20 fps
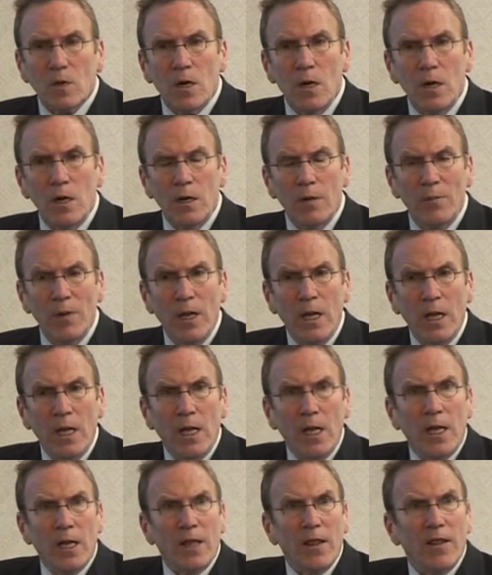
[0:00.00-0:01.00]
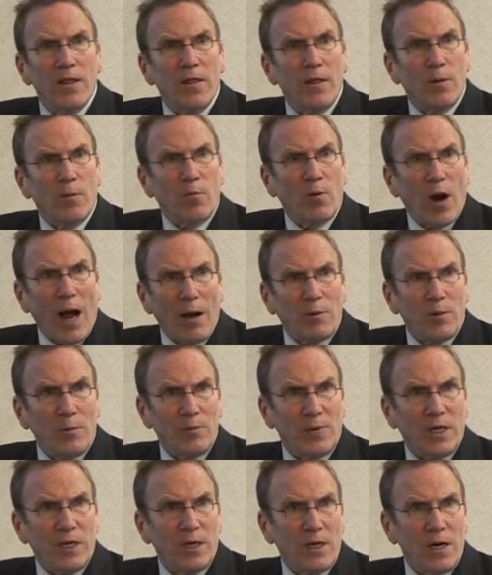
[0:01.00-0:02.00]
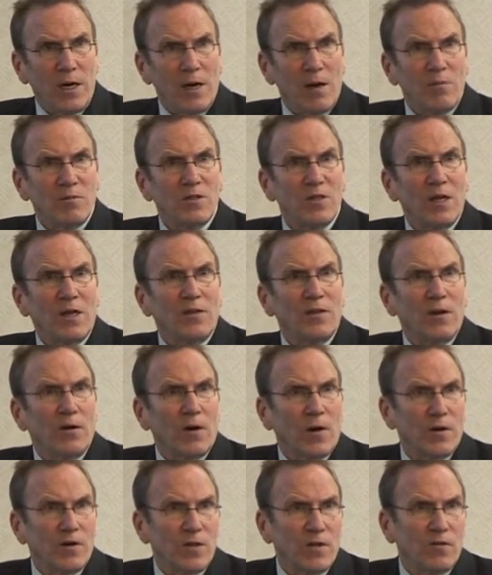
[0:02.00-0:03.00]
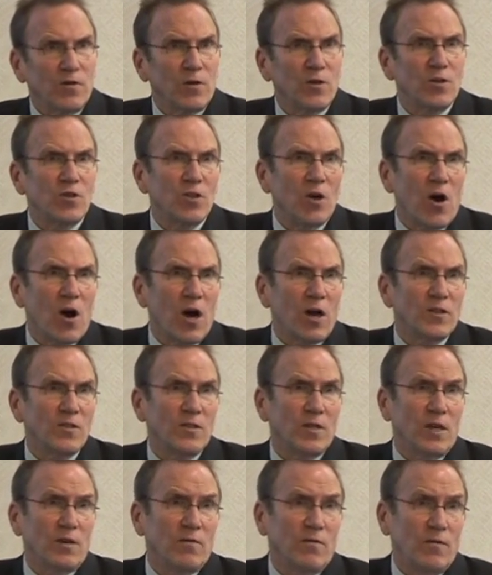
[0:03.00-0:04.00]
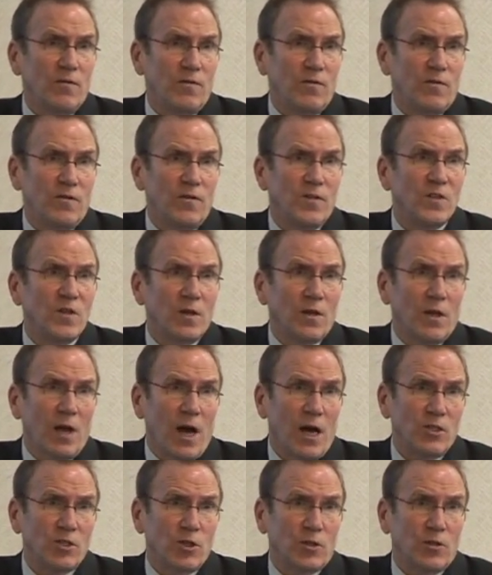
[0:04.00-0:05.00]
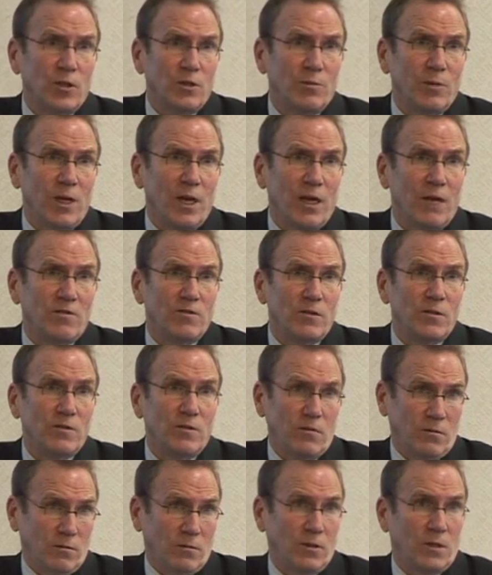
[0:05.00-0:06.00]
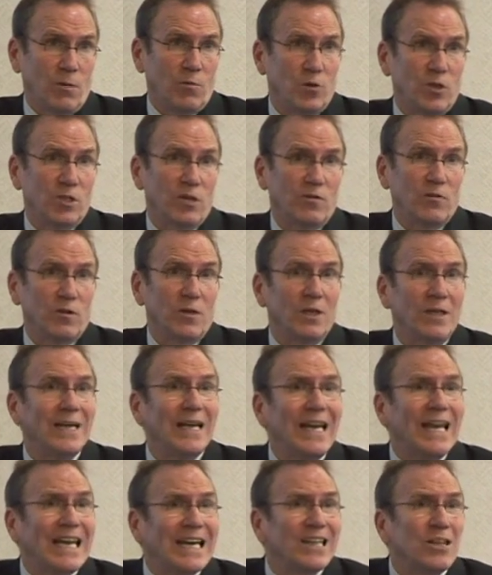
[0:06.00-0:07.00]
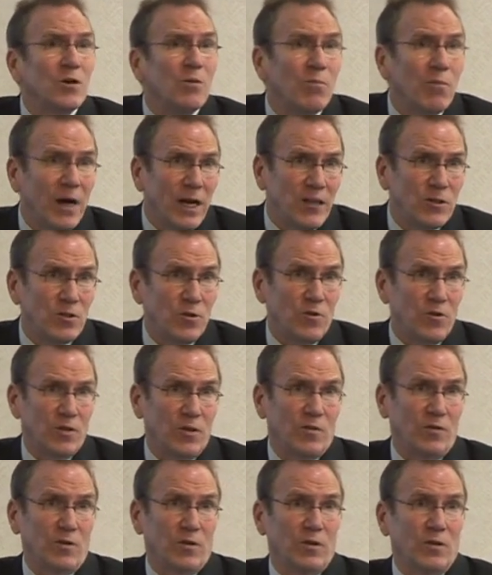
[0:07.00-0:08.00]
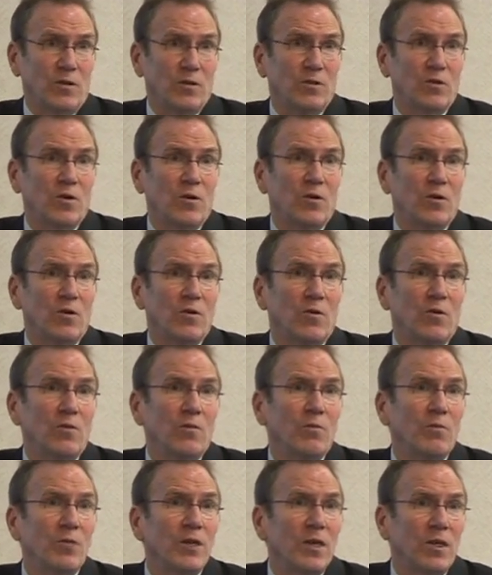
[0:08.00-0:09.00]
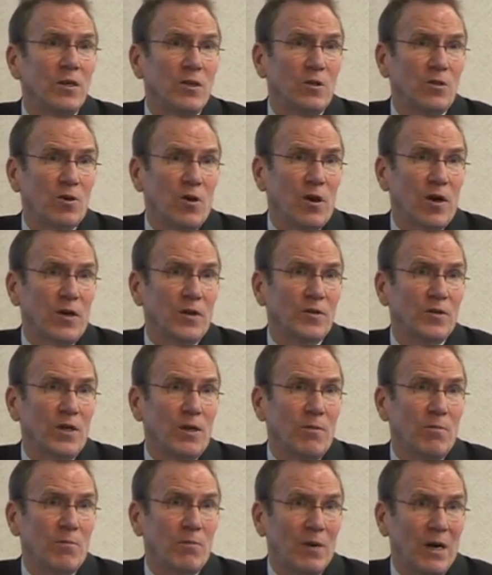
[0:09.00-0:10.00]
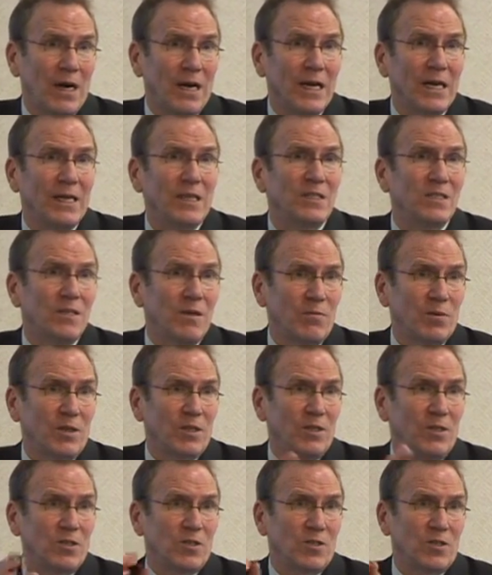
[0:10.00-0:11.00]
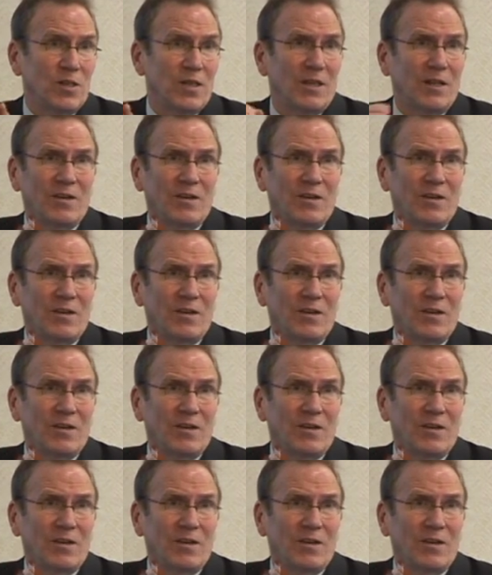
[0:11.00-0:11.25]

Um, the problem becomes that there are different dogs that physiologically behave somewhat differently, and their bites are different. So many of the dogs that bite typically just